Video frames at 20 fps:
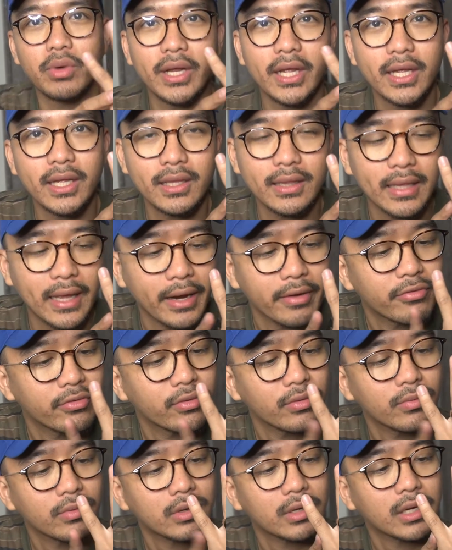ring that I've
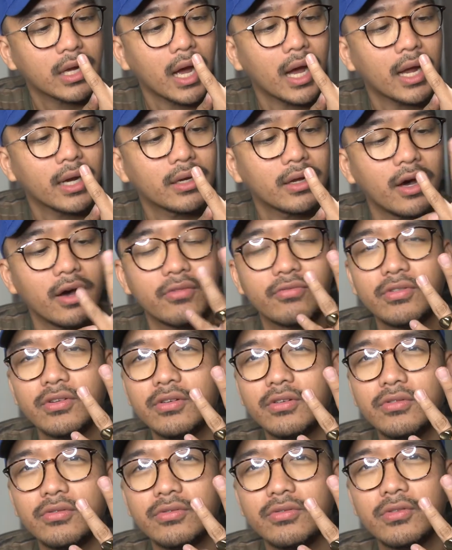got off
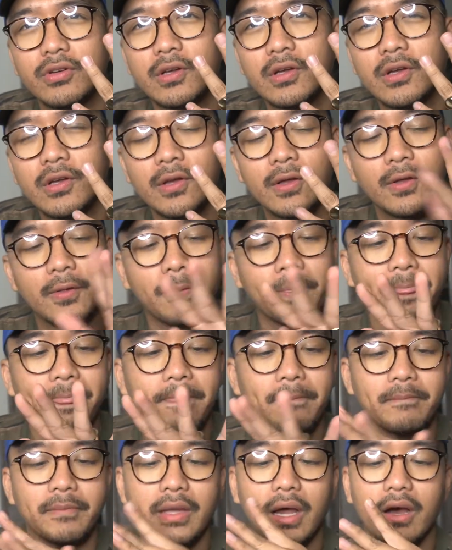of
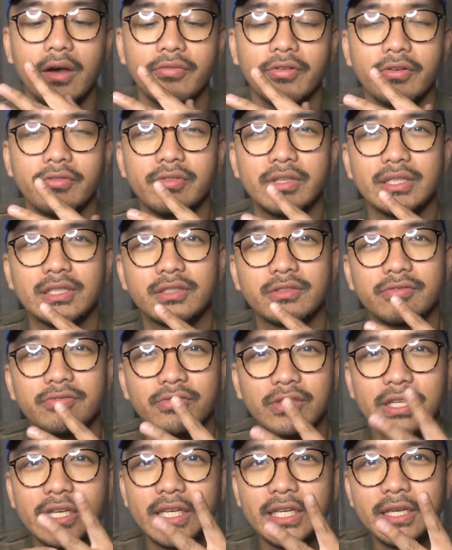off of this
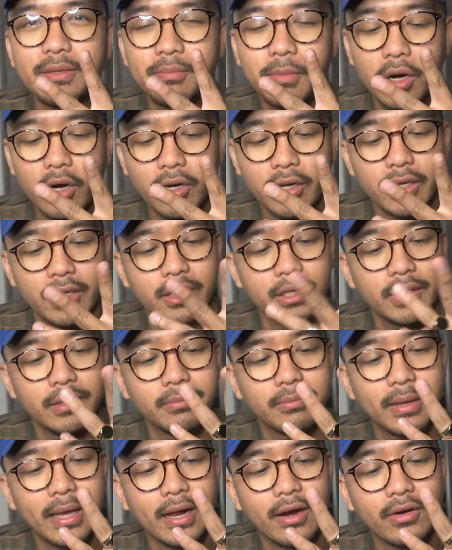flea market
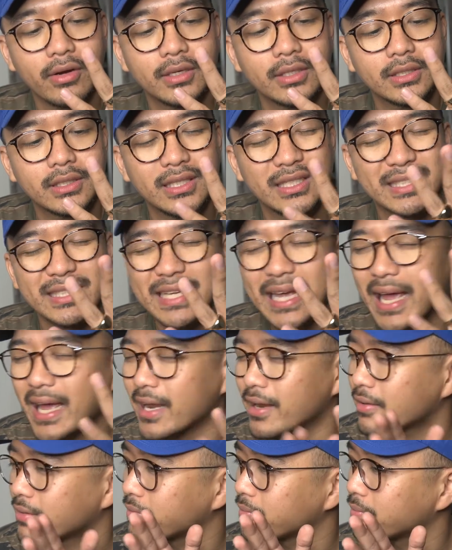in Paris. It's
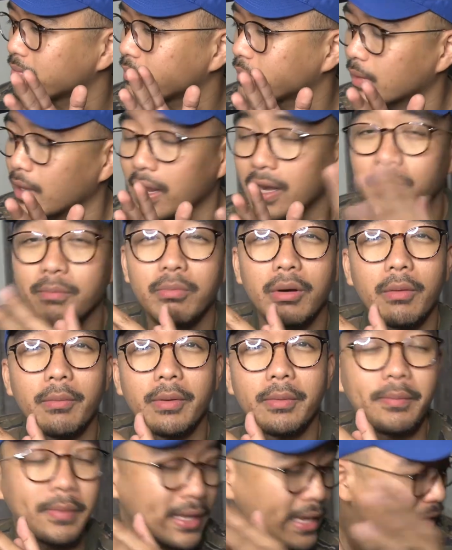kind of kind of
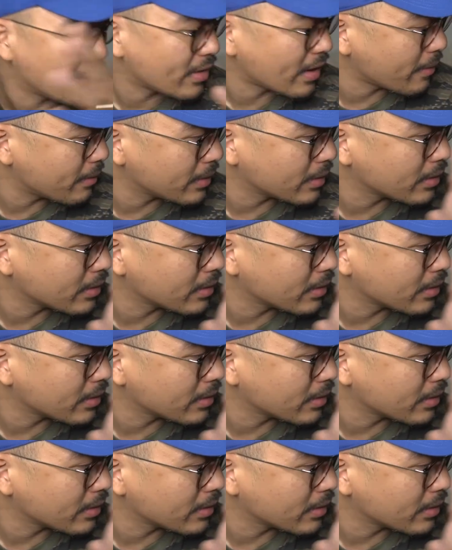bumming me out. I've